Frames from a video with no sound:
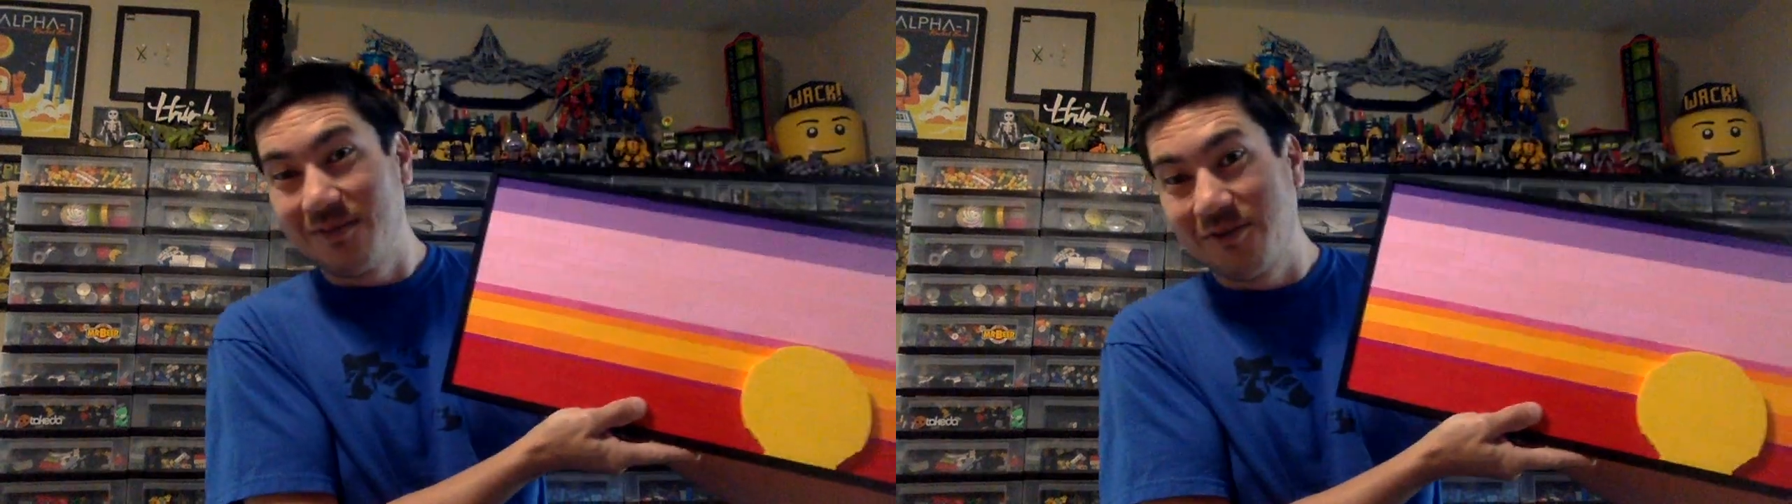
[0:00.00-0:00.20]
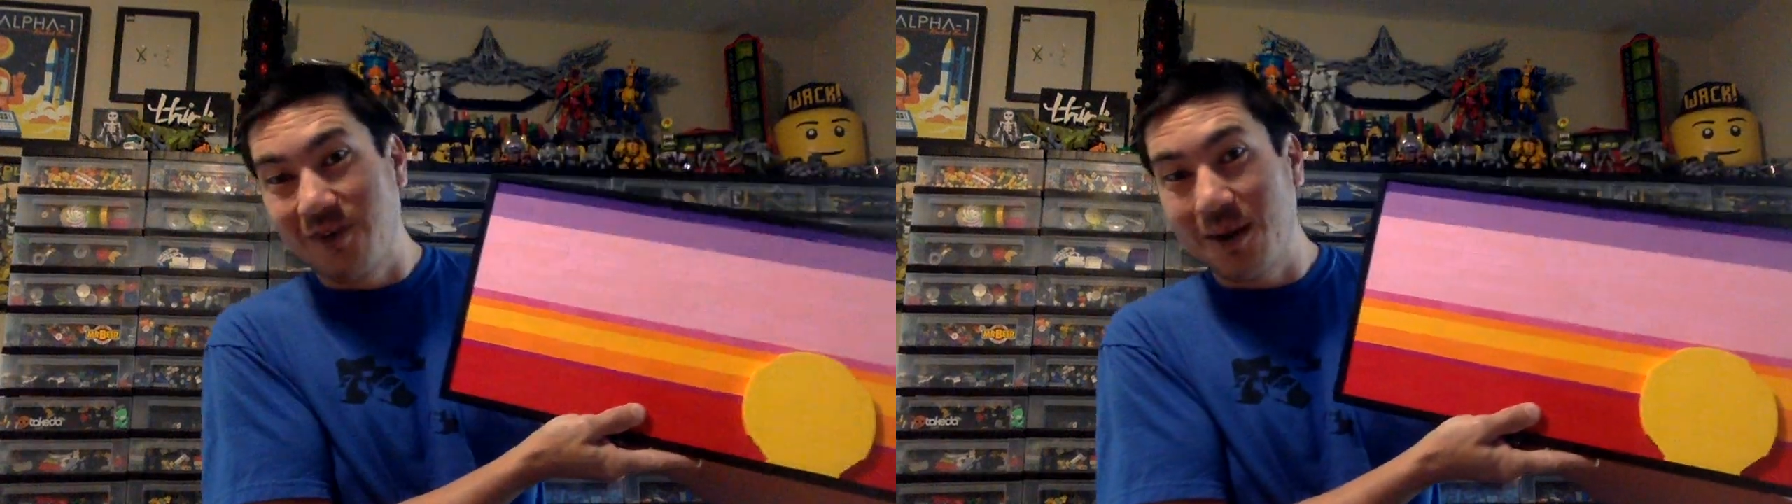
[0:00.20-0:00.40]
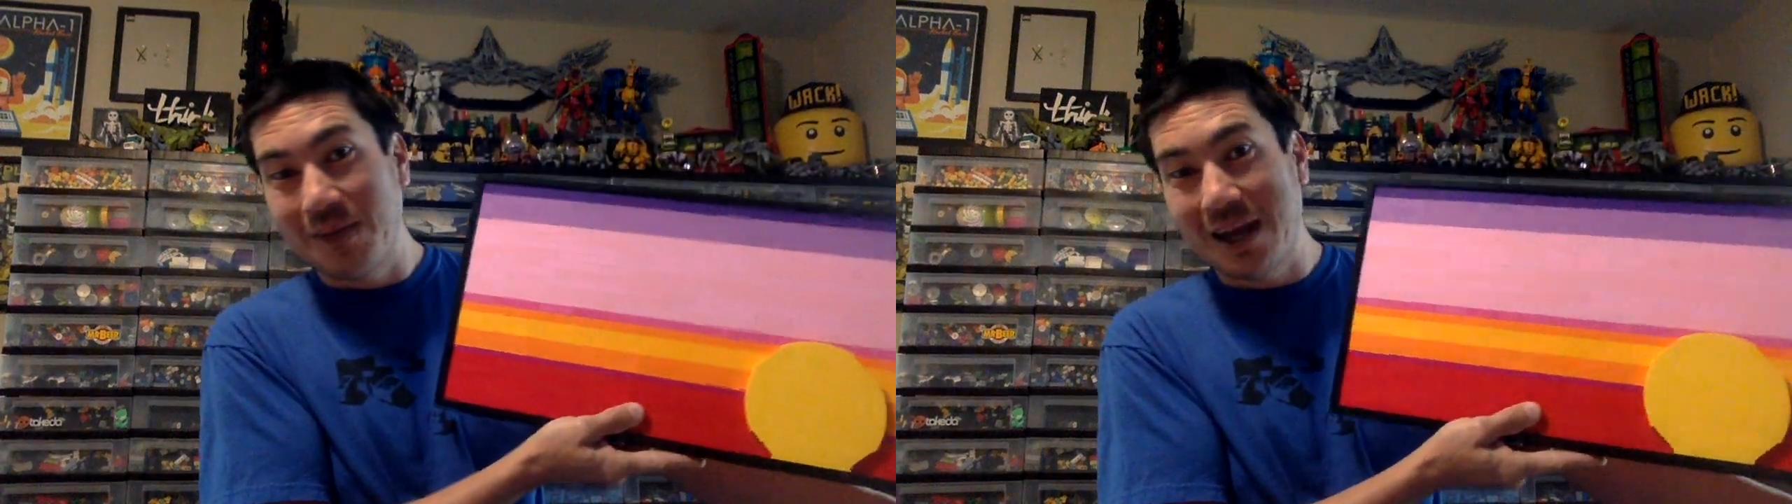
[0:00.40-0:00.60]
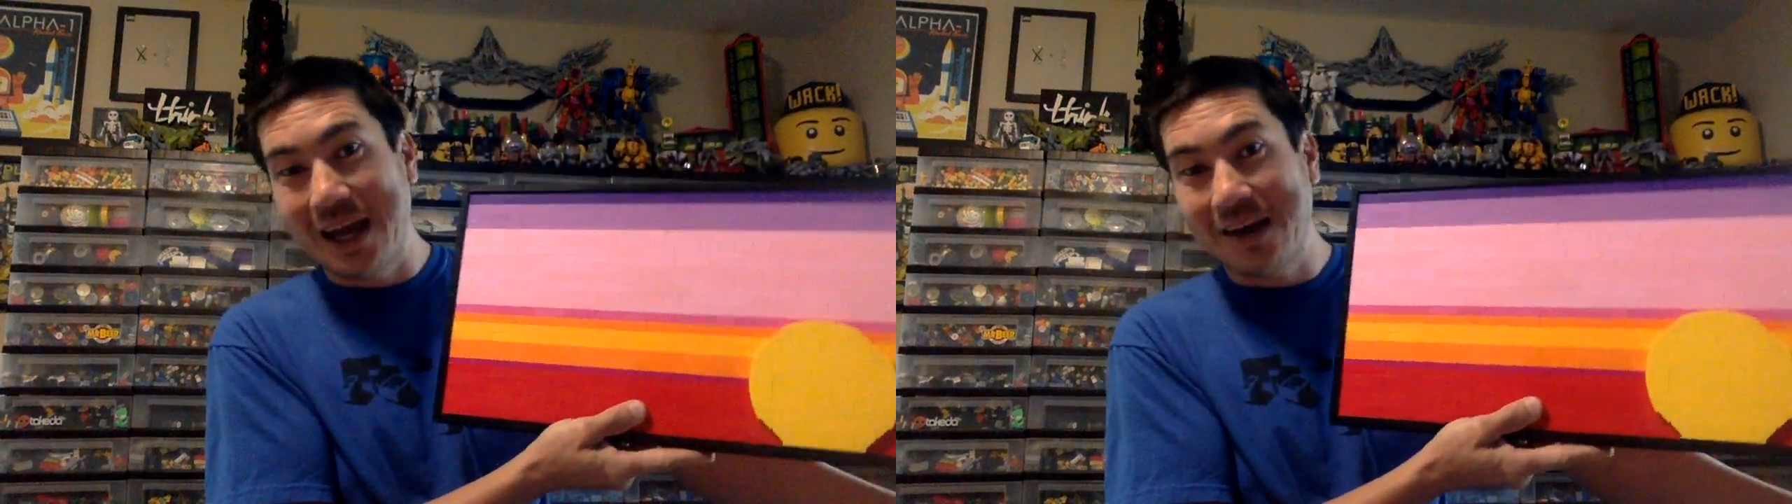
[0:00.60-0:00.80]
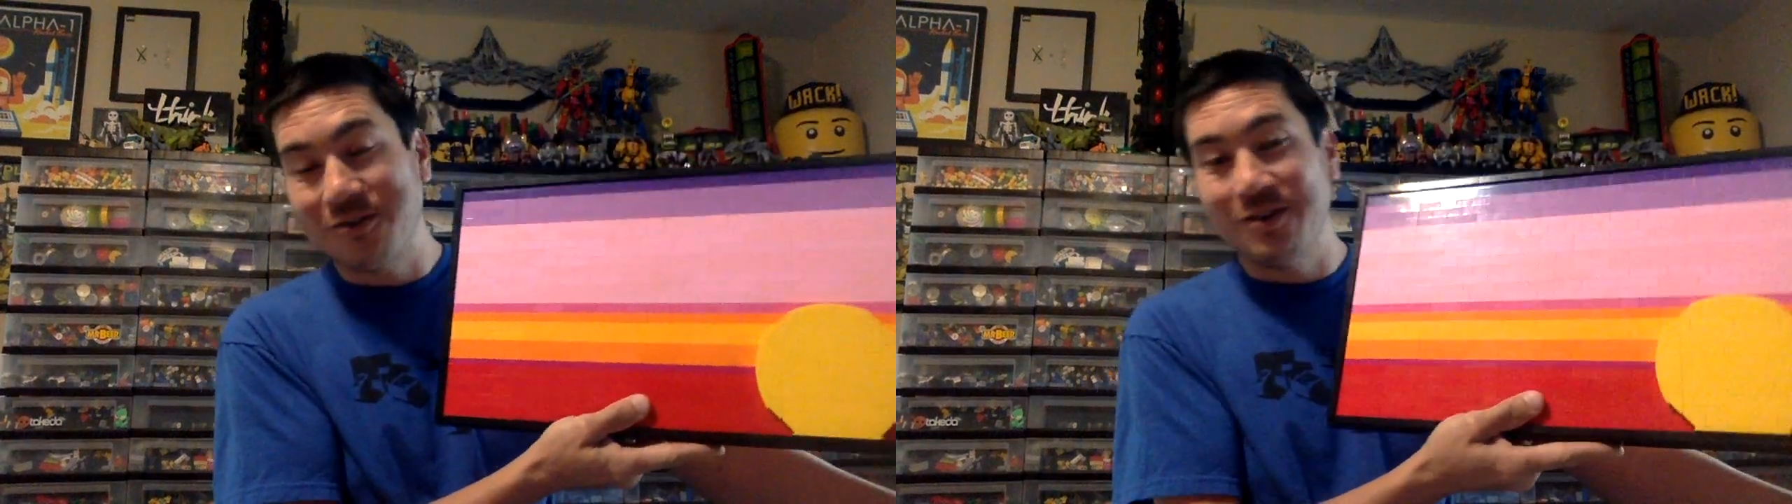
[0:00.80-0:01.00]
Frame that
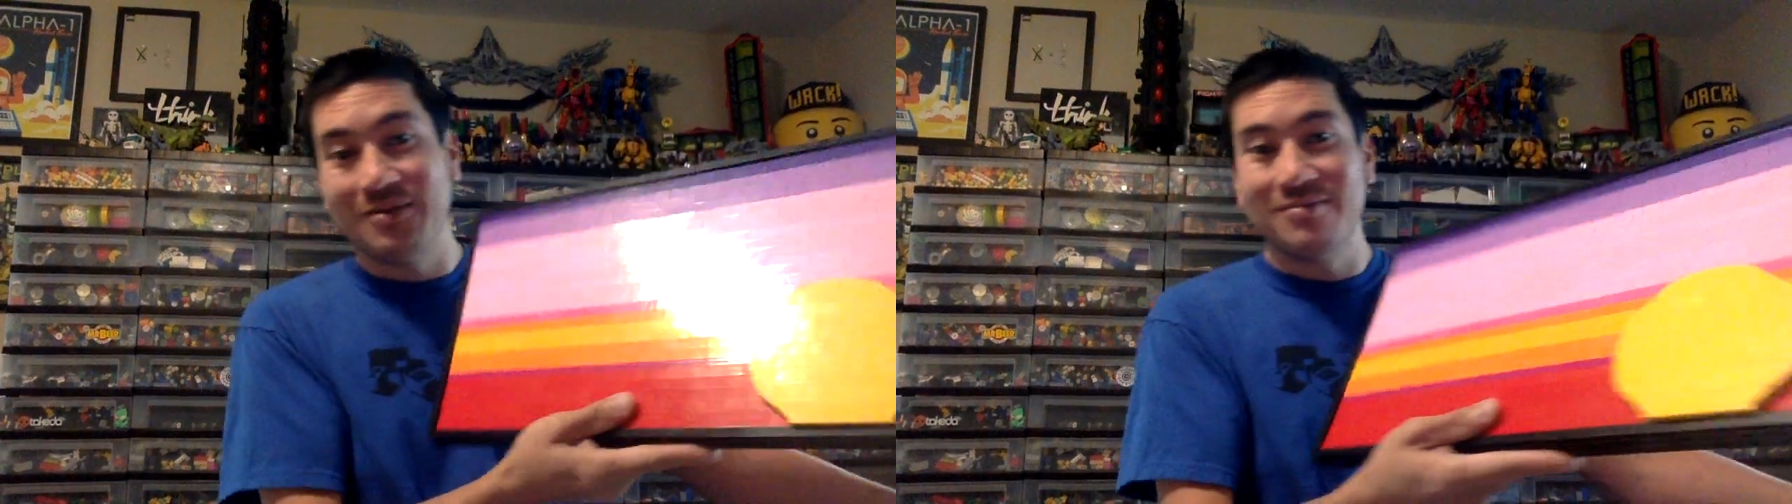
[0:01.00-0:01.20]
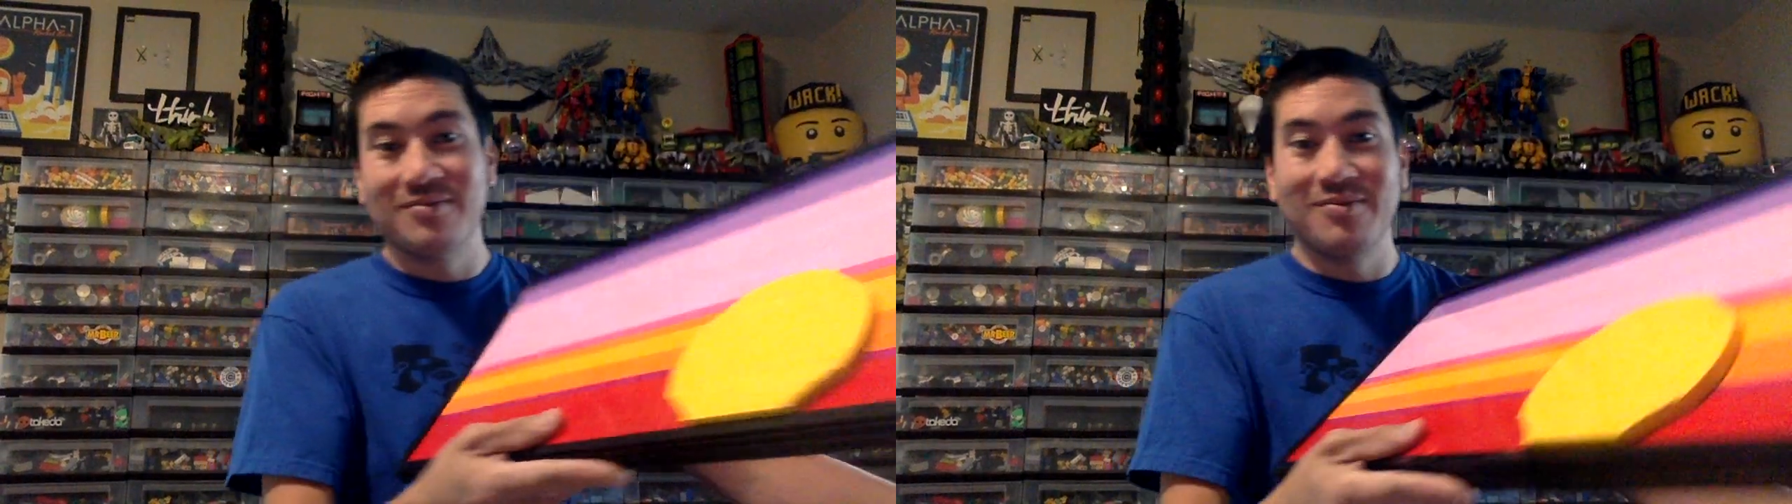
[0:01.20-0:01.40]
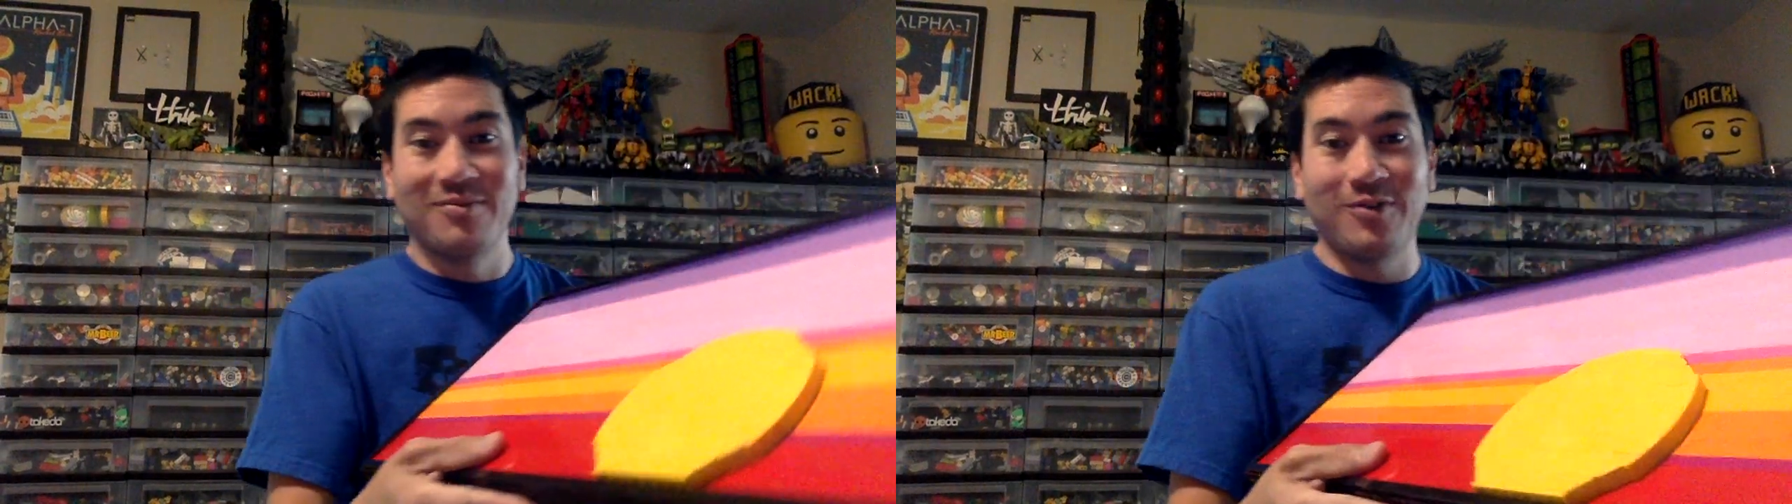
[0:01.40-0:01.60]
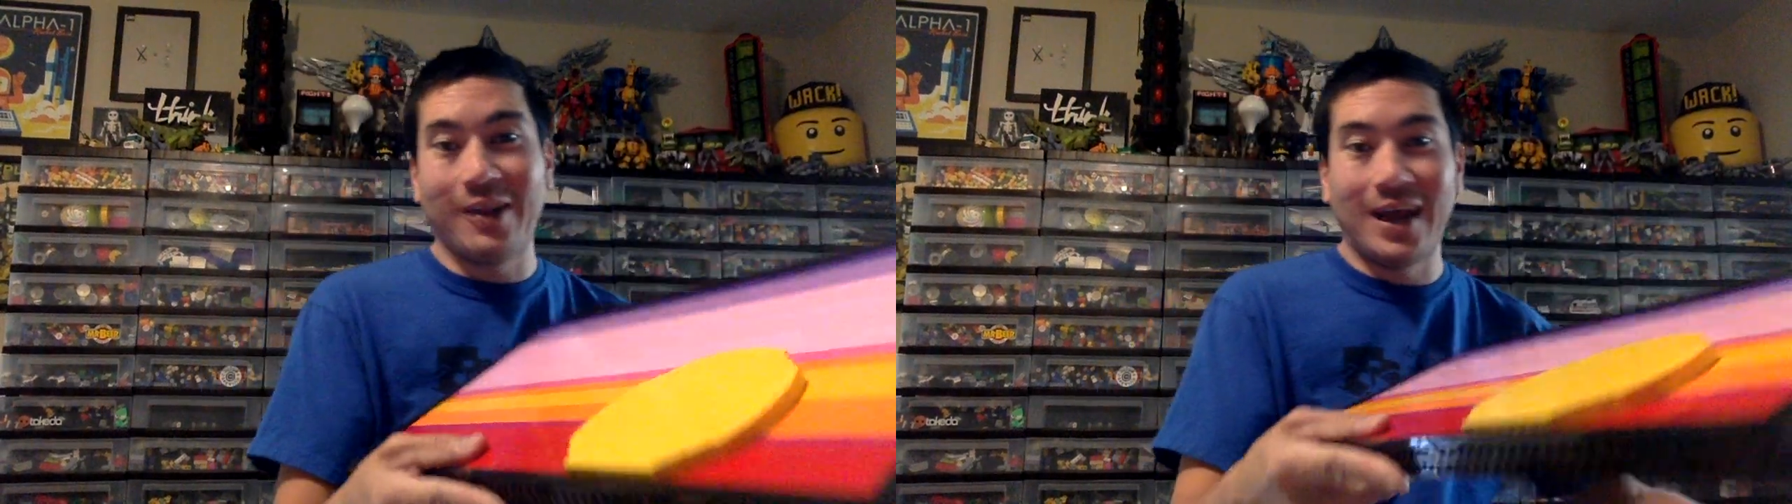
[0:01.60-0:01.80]
action. Fill